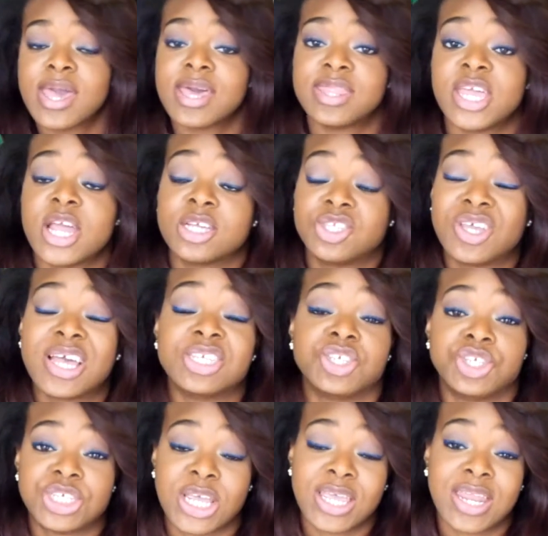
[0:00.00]
there, so you guys should
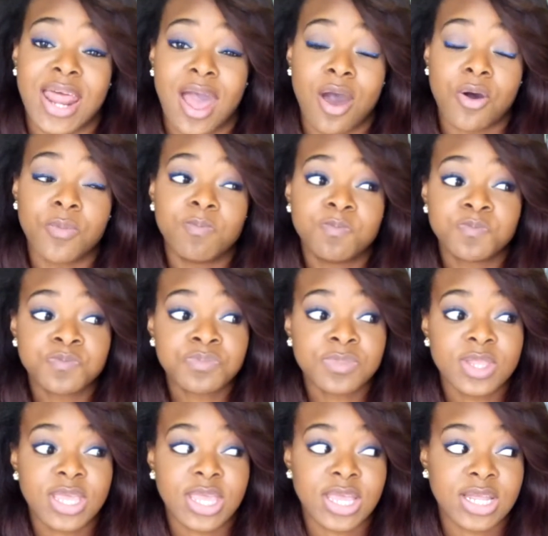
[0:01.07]
check it out.
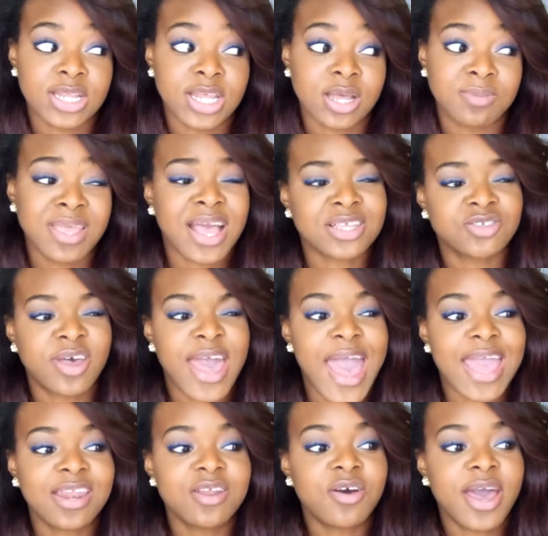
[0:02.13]
And yeah, so
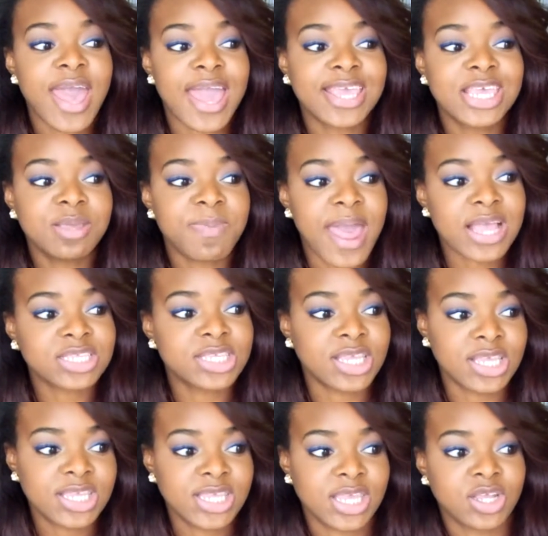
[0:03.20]
I know I keep asking
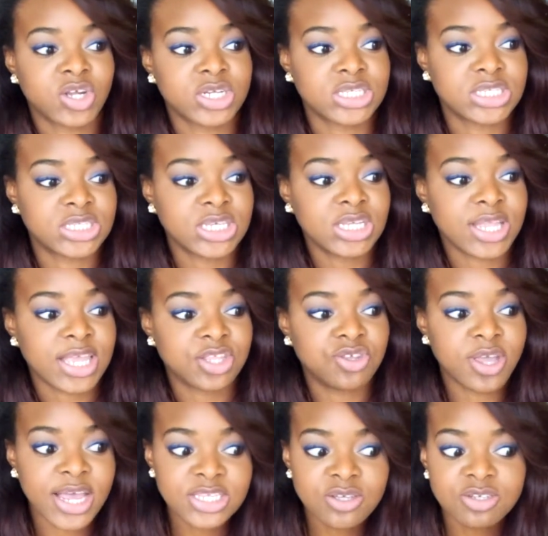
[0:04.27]
Inky and Christine, like, you
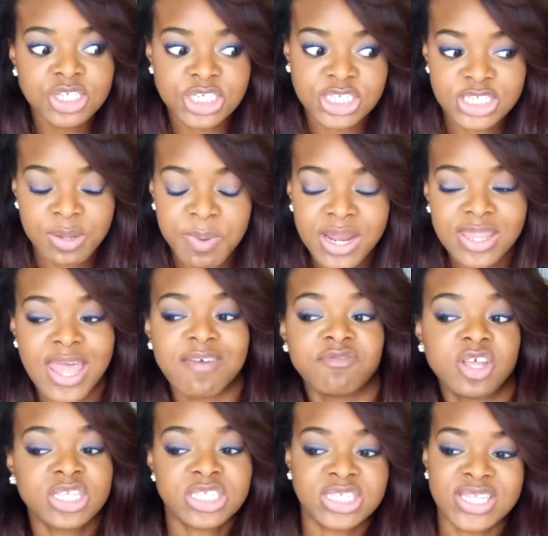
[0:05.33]
guys go to JCPenney, they have
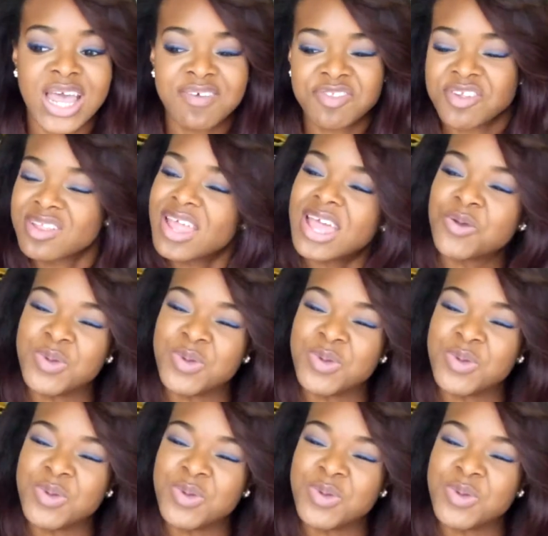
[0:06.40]
good stuff, and they're like,